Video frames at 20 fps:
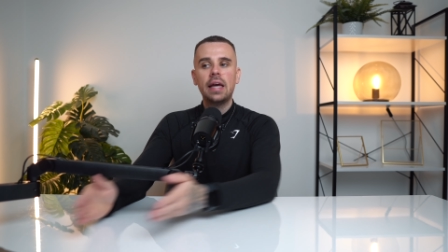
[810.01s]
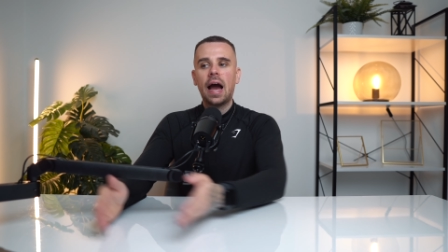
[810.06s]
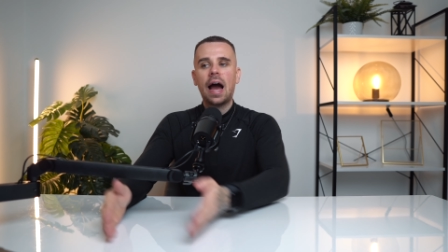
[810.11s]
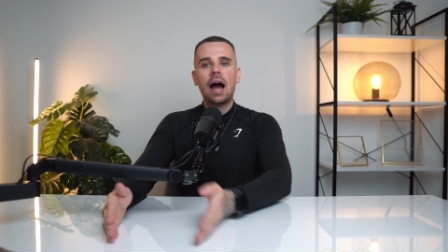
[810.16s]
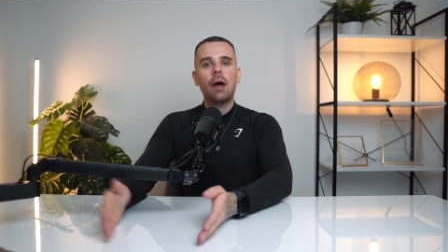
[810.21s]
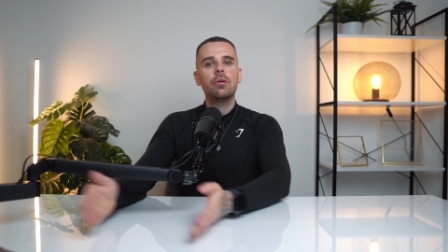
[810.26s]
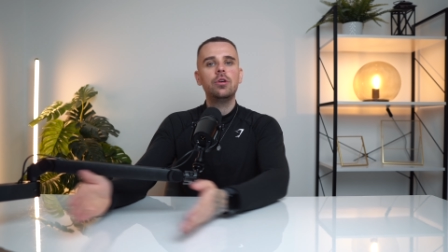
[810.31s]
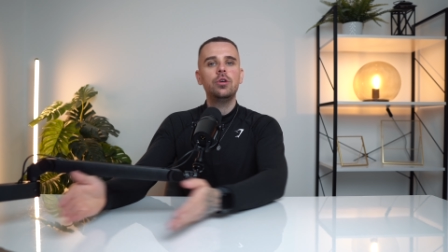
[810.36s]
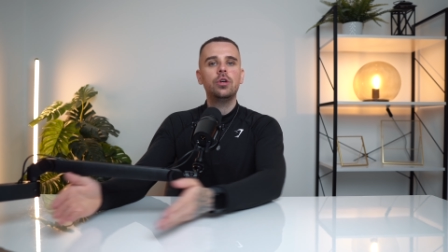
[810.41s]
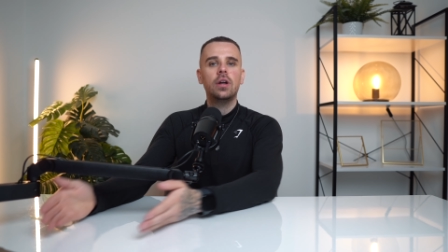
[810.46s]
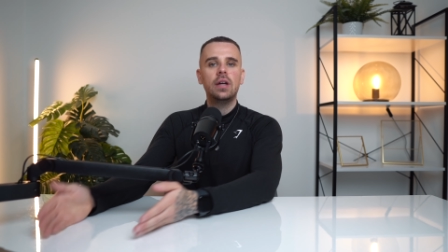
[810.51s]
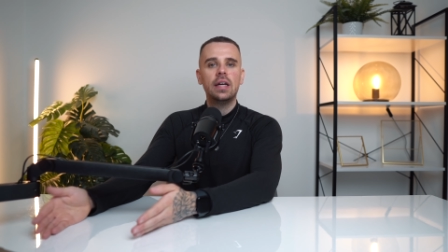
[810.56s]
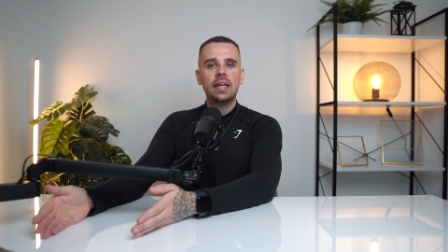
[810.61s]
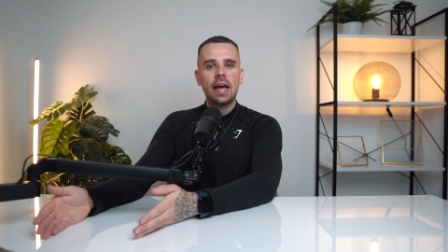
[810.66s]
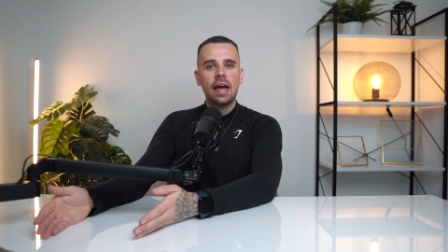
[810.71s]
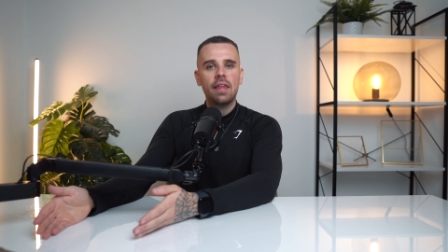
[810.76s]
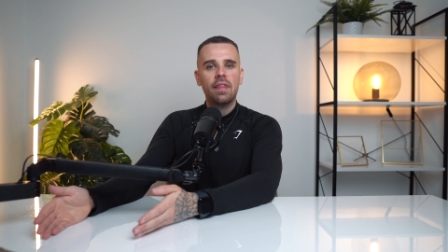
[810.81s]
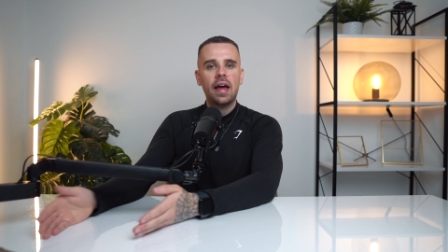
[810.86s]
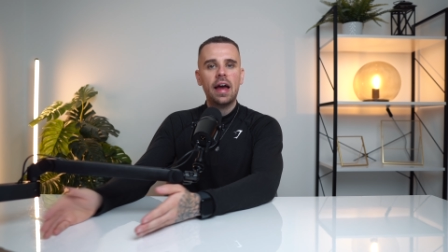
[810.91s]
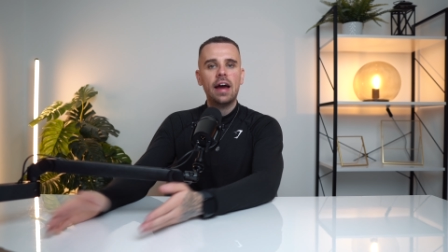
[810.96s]
How are you going to
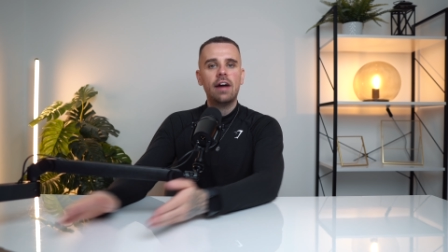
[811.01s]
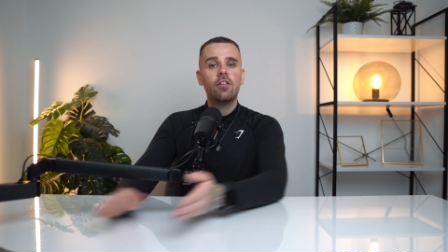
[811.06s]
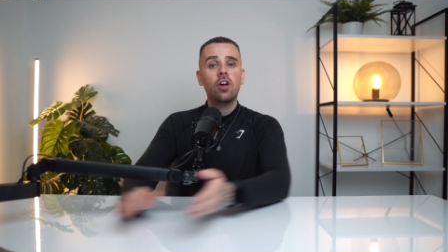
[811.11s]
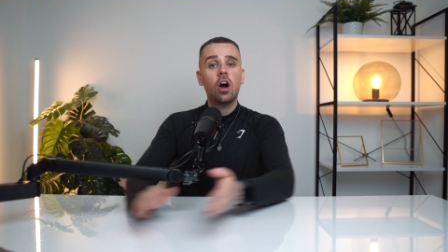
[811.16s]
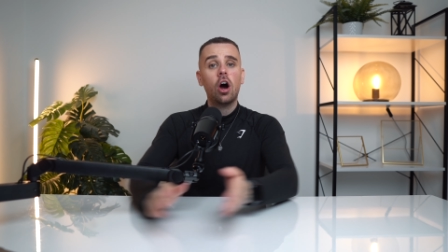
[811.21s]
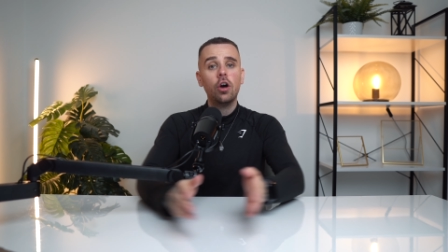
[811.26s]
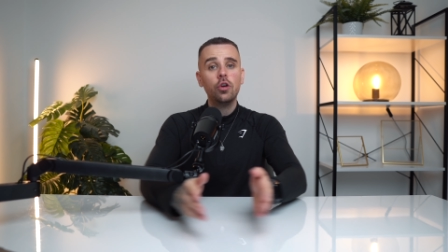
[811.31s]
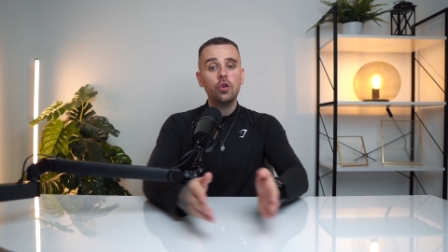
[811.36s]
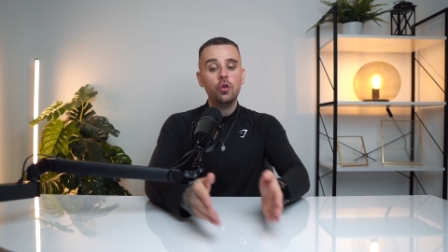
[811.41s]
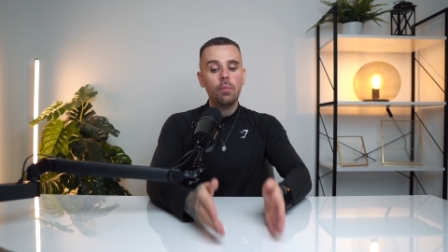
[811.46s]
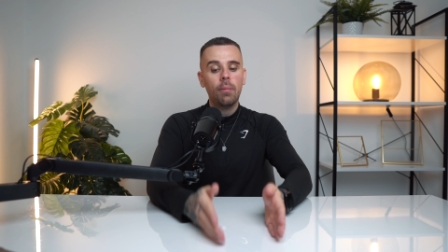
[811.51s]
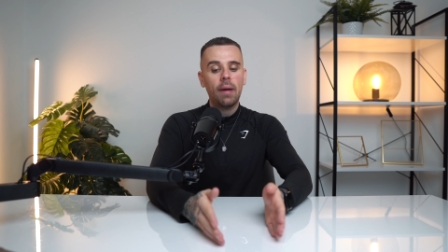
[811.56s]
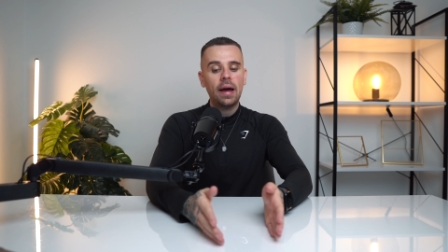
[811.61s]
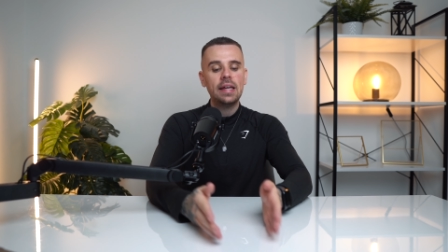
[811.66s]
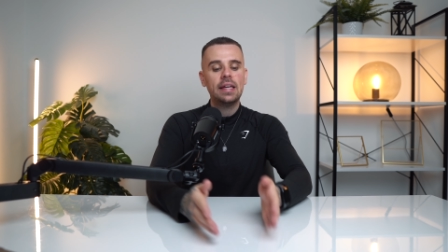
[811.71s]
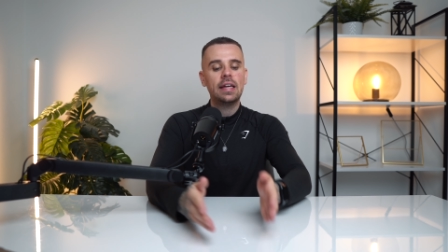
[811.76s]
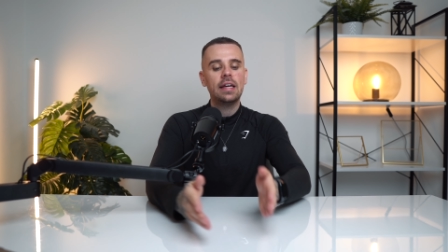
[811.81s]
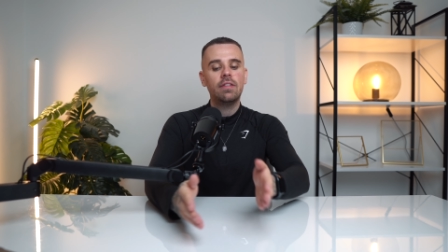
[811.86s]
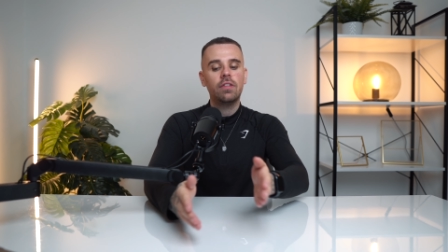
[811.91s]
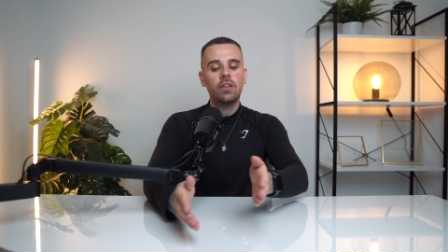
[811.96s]
get there? And are you
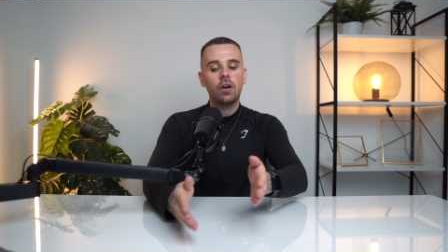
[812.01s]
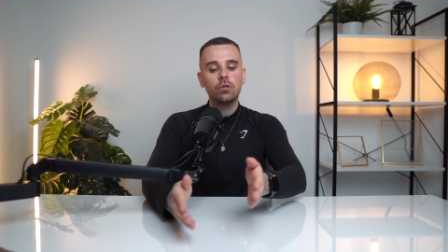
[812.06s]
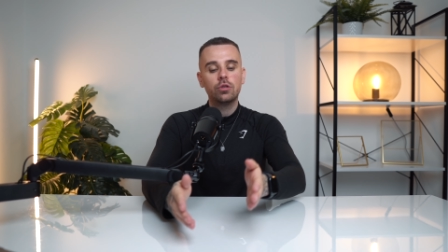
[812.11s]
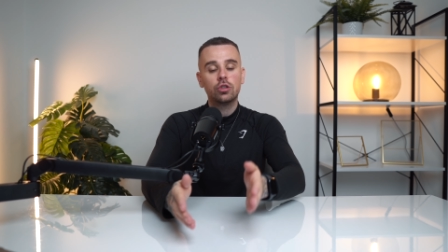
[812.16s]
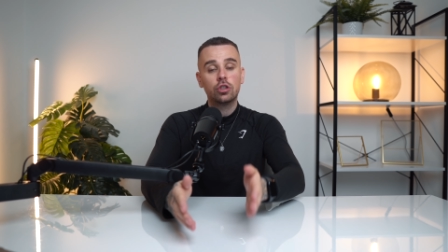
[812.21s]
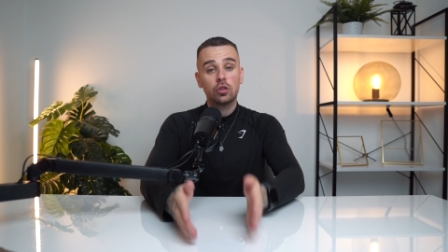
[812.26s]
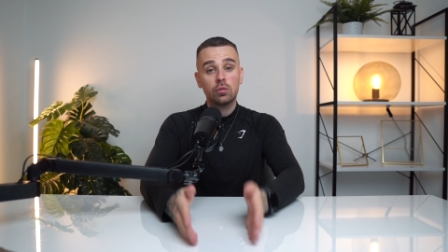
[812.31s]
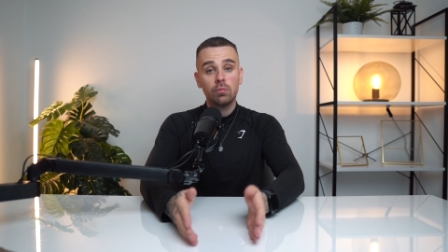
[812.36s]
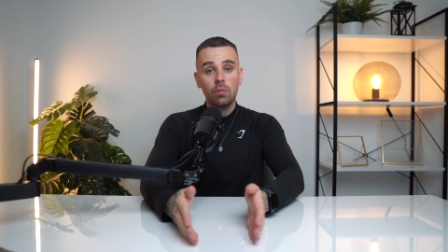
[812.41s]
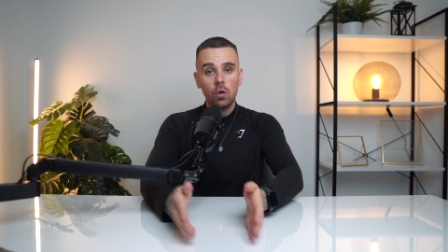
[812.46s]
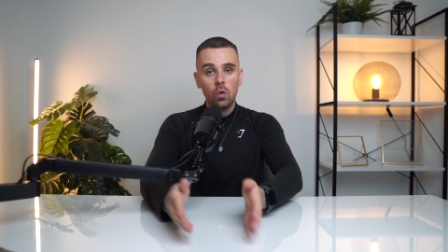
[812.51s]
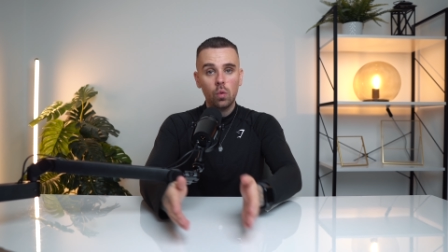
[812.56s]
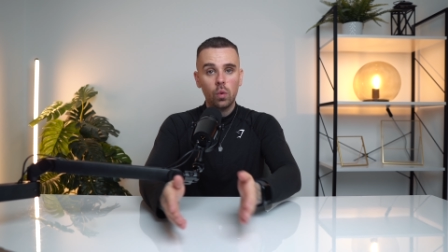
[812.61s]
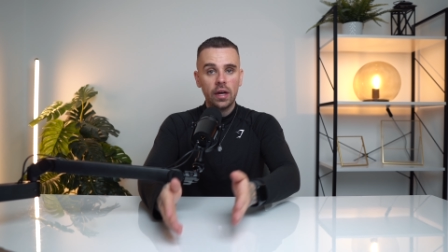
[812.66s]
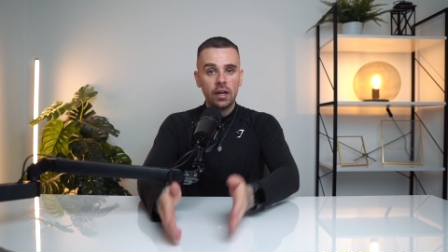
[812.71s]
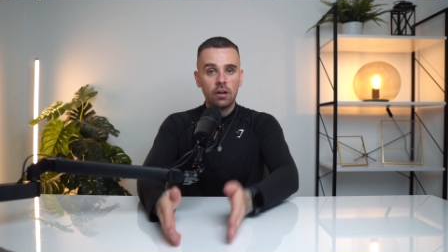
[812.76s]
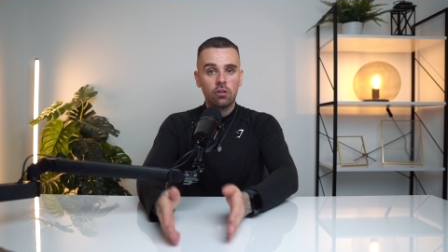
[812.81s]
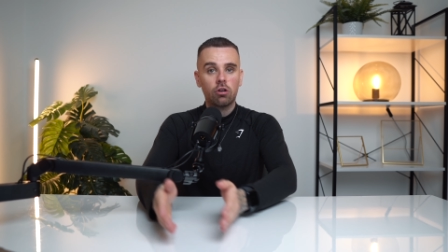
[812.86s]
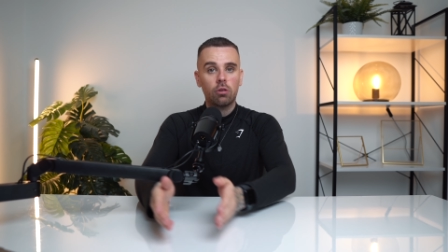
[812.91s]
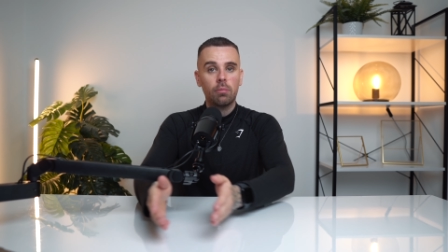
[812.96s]
making those small
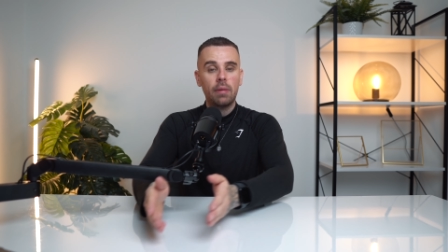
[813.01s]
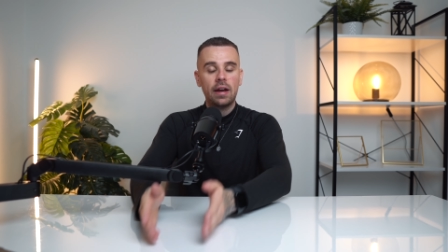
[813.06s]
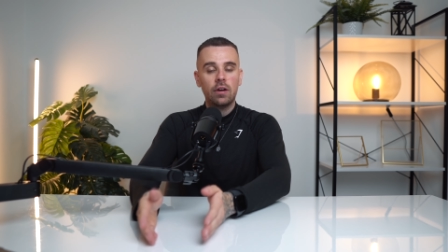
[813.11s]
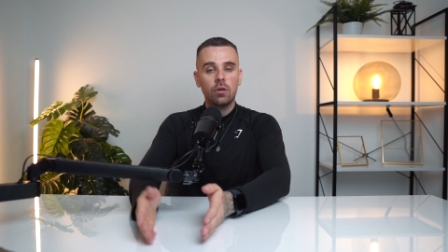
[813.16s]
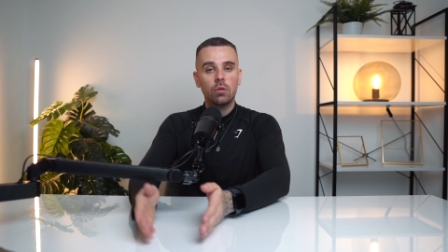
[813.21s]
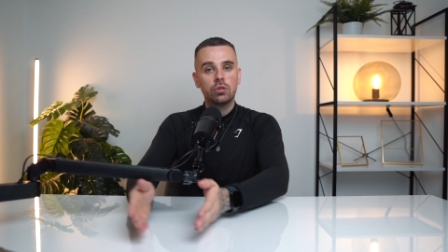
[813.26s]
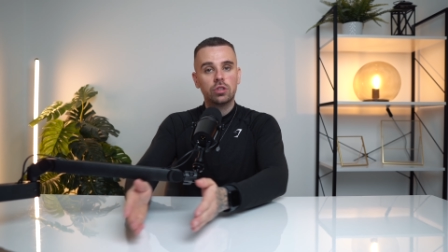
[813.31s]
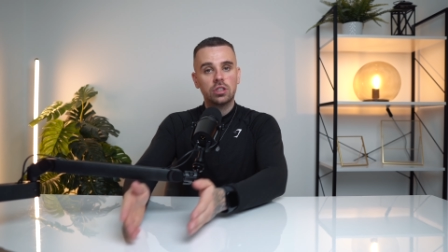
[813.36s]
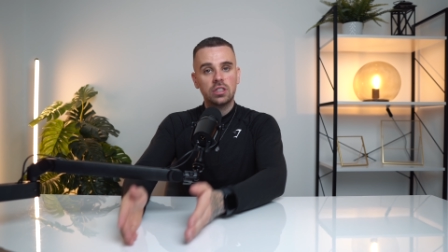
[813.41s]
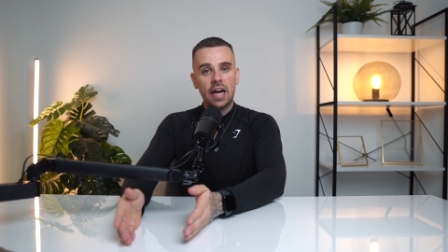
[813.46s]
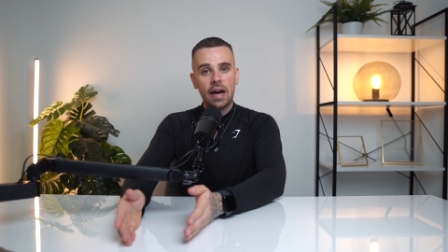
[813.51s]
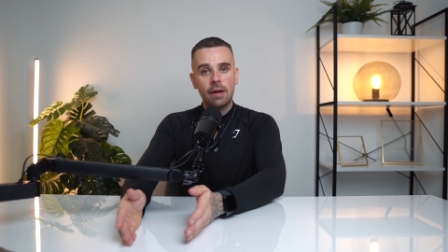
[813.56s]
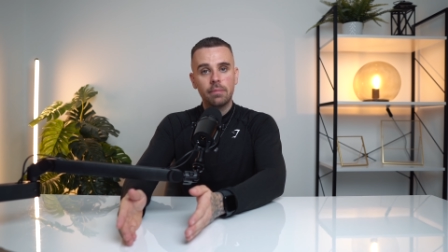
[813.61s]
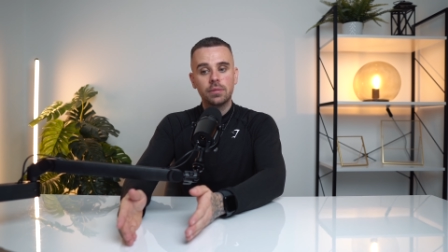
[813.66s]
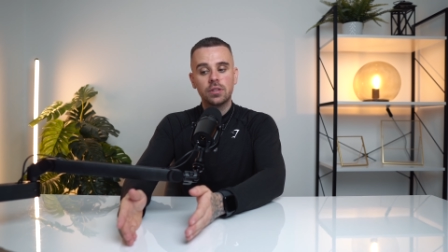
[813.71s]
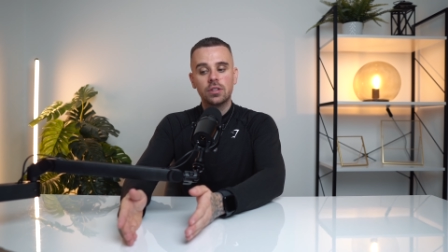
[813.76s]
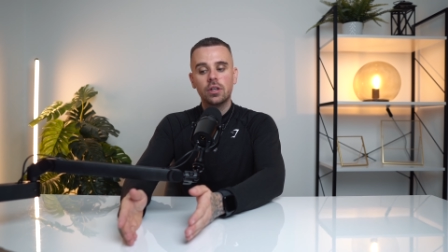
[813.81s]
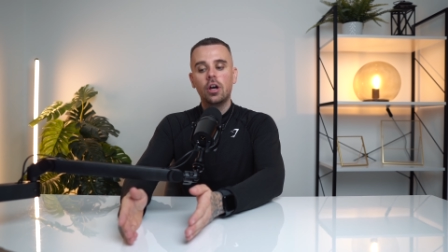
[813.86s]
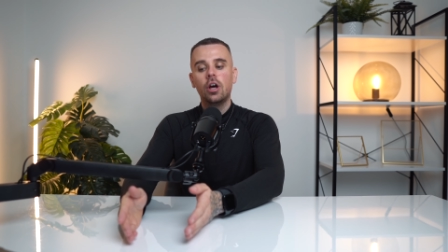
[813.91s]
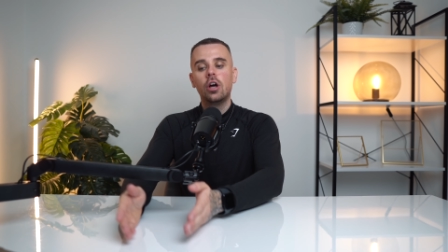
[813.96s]
incremental
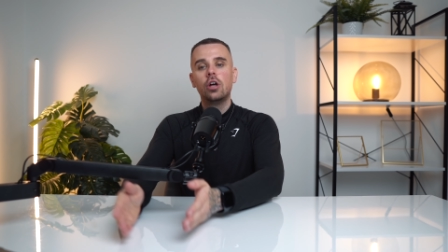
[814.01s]
steps?